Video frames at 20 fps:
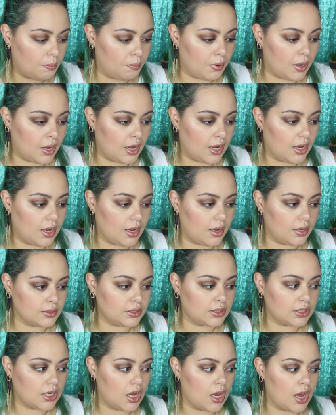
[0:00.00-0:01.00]

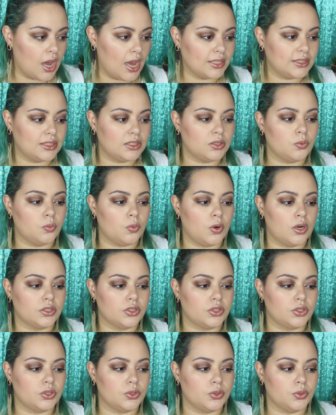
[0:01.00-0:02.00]
but I didn't
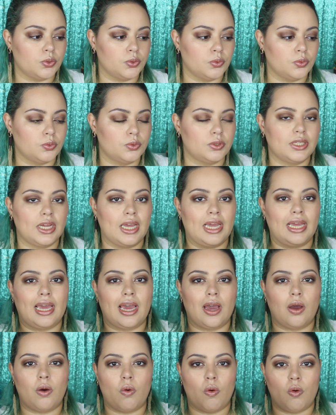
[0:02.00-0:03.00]
want to take
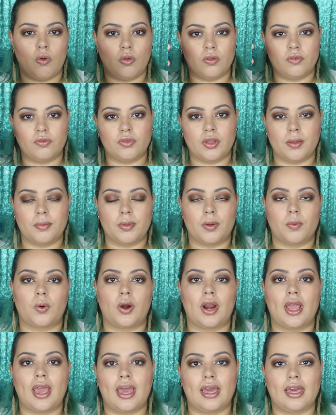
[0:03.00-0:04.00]
out all of them that
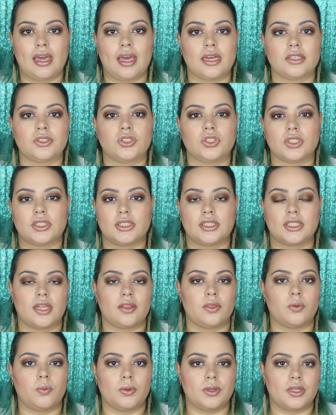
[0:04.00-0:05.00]
were hanging just to
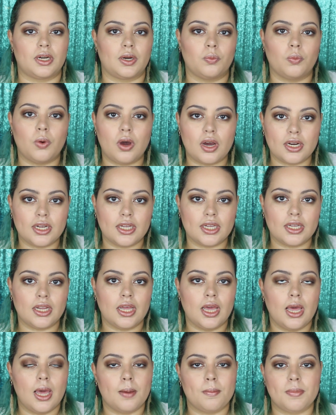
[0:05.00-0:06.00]
get the one that I
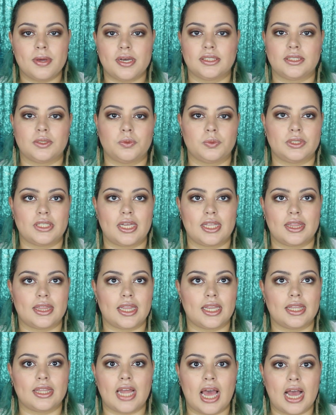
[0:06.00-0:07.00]
wanted, because it was like
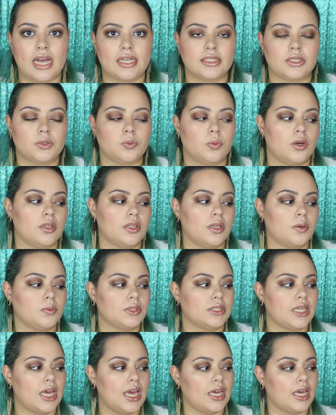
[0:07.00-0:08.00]
the last one that
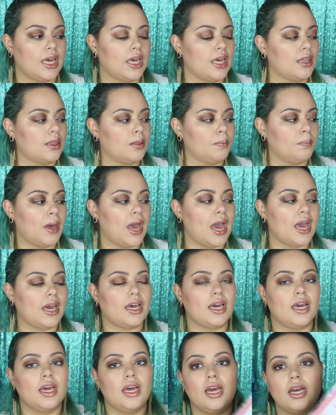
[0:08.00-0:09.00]
was hanging at the
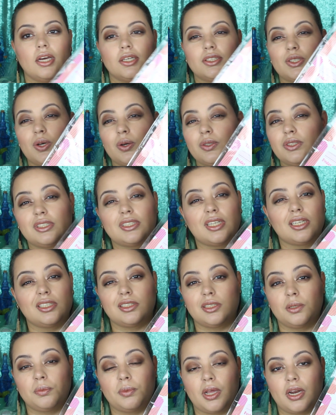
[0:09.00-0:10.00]
back. So I just
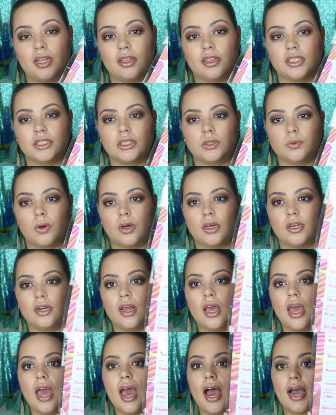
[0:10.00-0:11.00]
ended up getting this
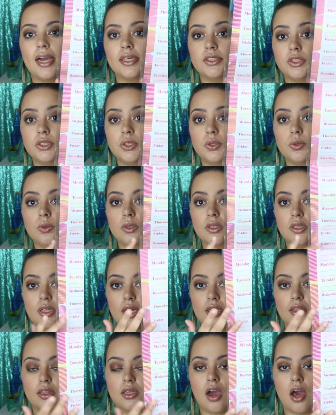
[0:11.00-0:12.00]
one. I do
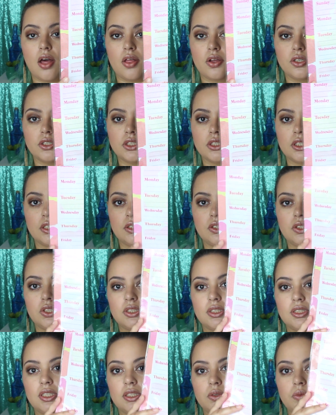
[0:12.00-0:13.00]
like the colors. It
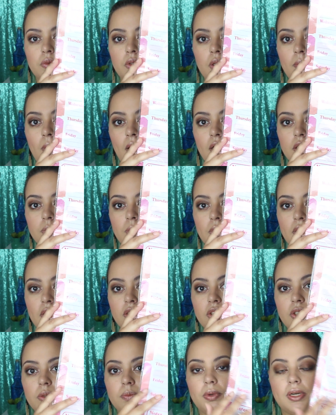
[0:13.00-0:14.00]
just doesn't really match my
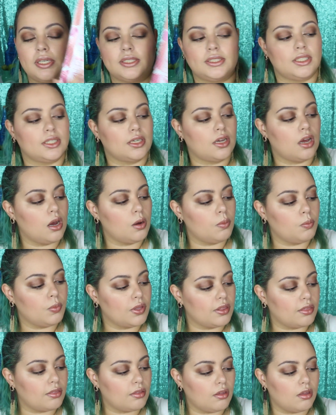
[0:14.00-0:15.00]
kitchen, but it did come
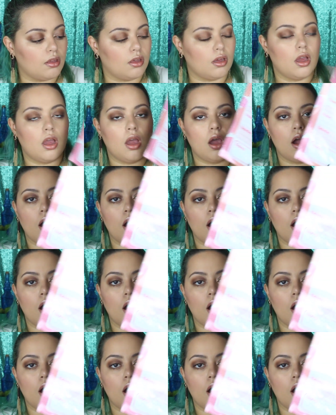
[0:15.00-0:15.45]
with the